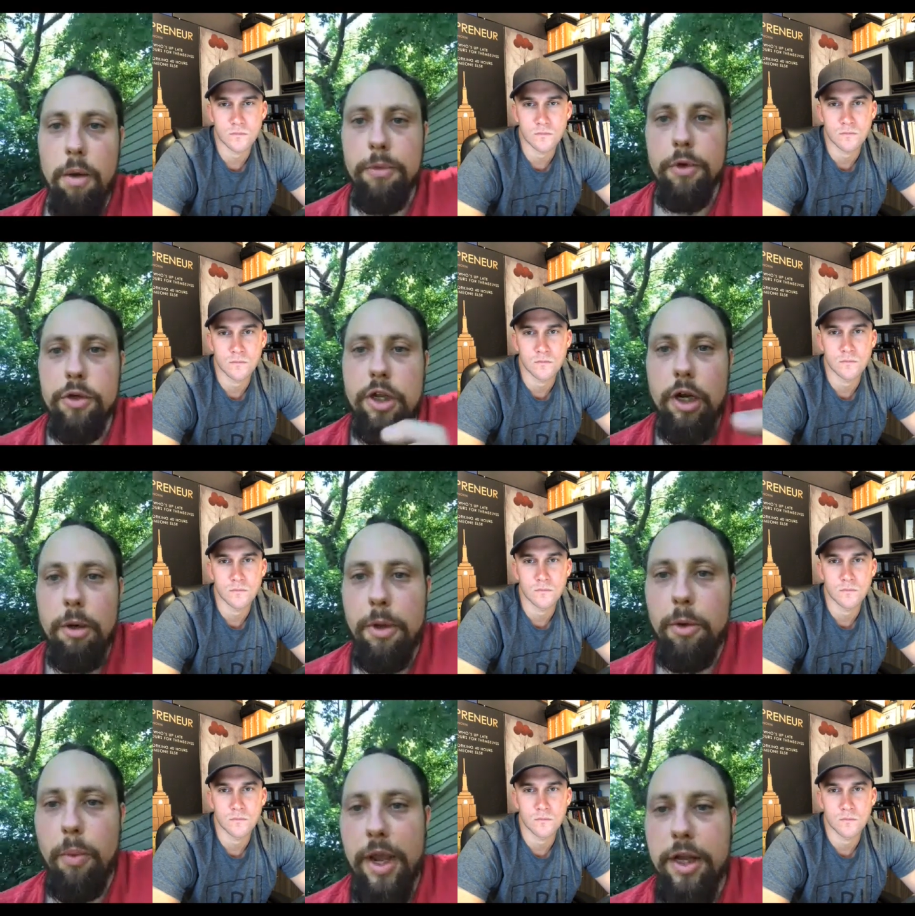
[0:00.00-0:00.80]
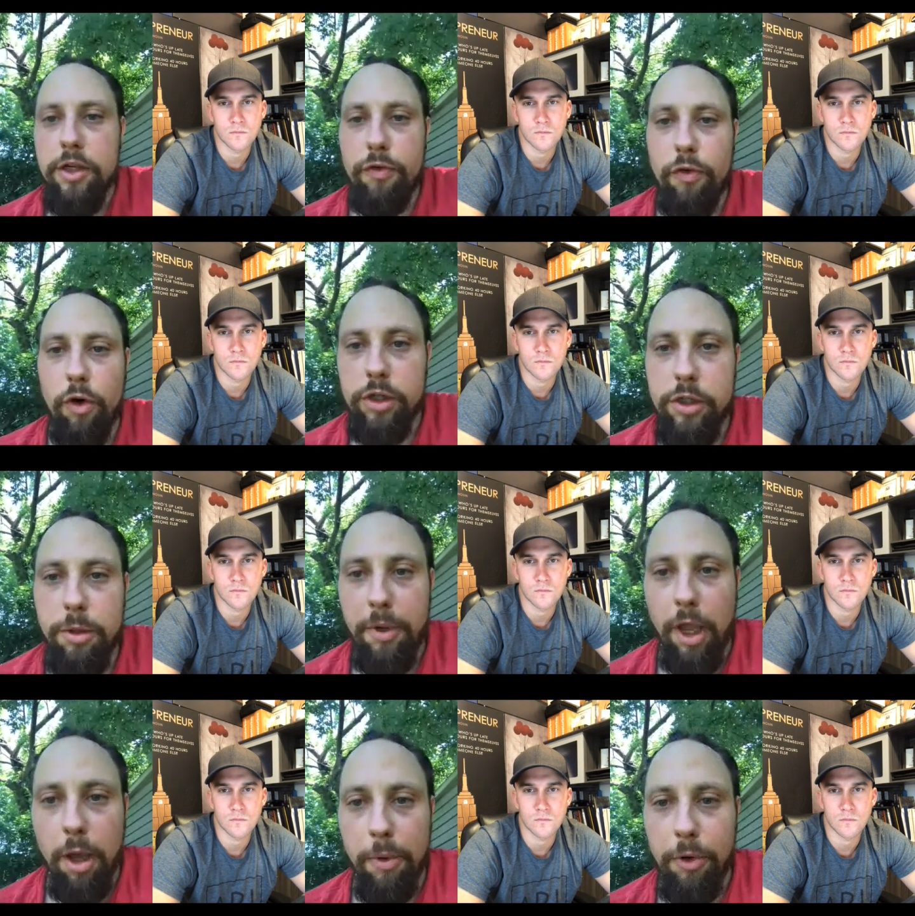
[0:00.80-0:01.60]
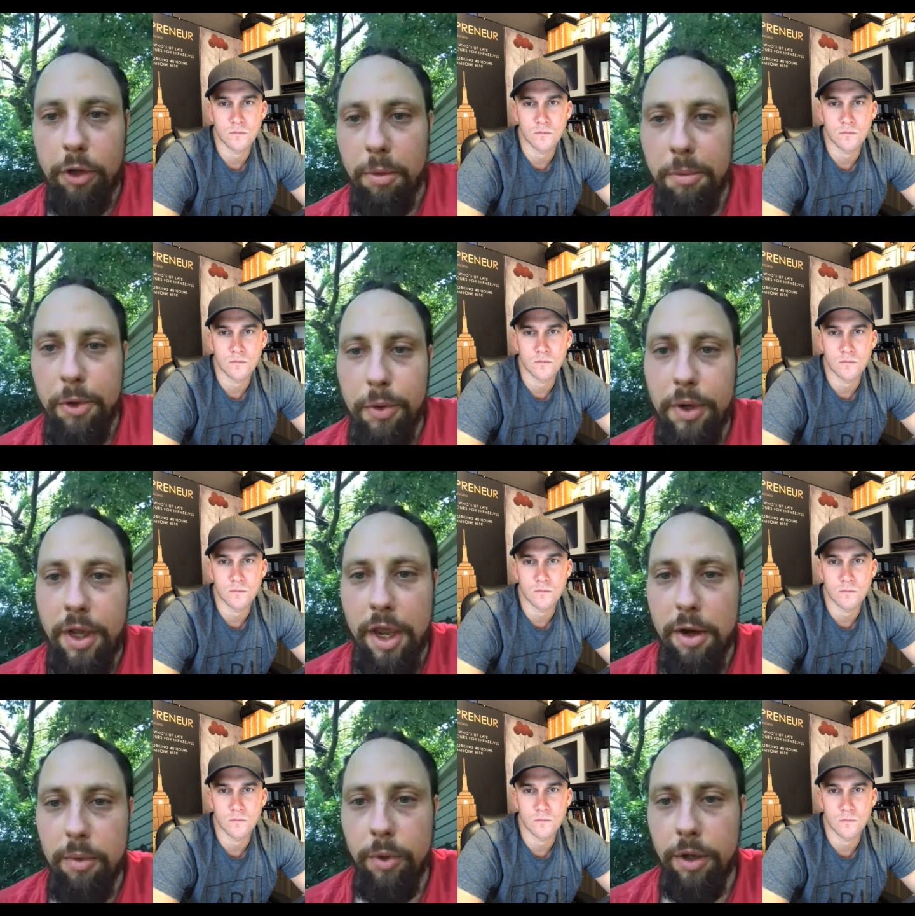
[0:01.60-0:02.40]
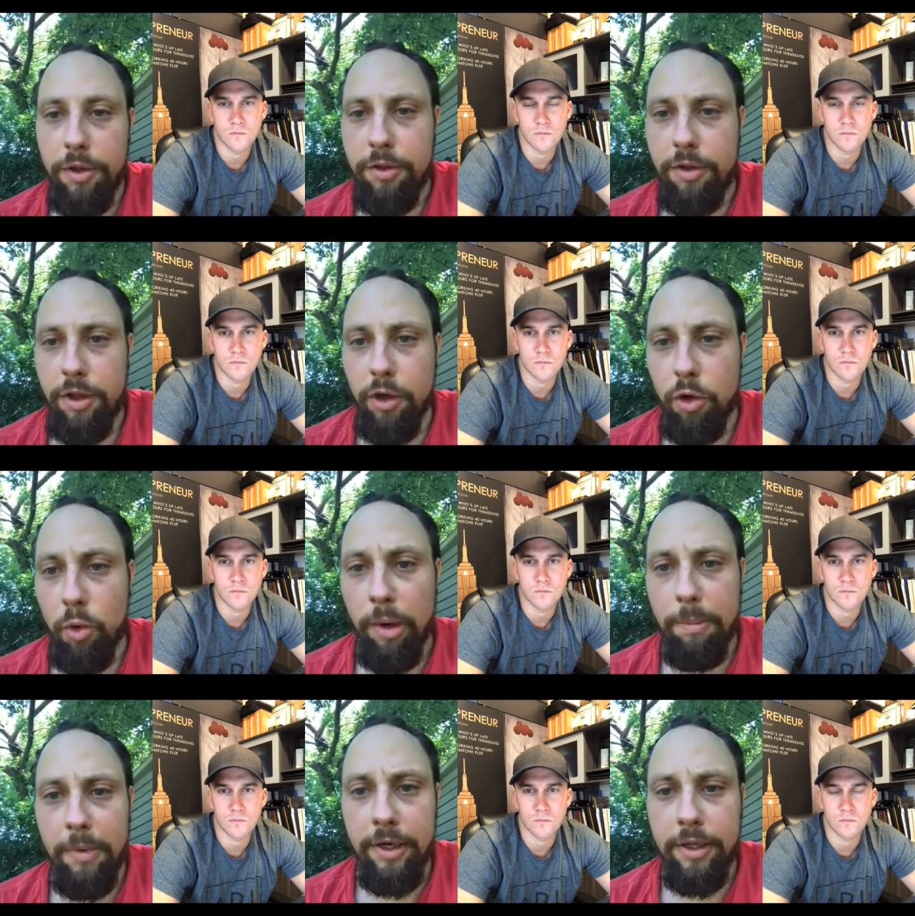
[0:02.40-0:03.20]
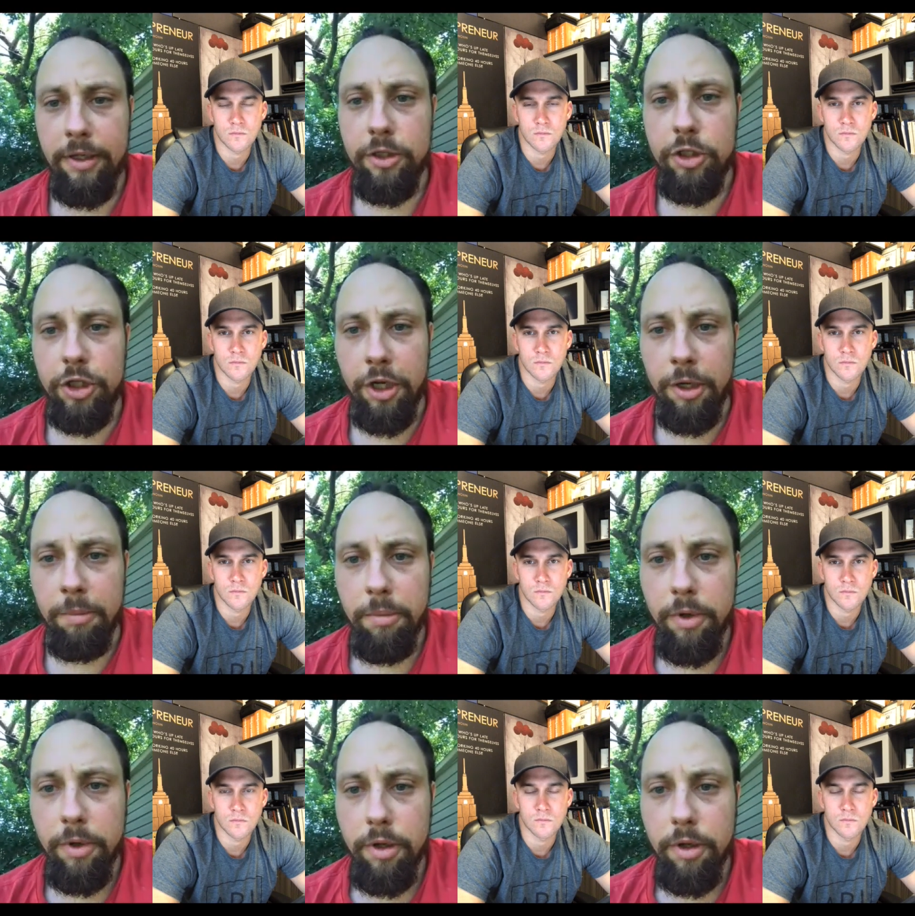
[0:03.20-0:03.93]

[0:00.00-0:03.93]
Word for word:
Speaker 1: There's going to be ways for us to be able to communicate with the equipment in the gym,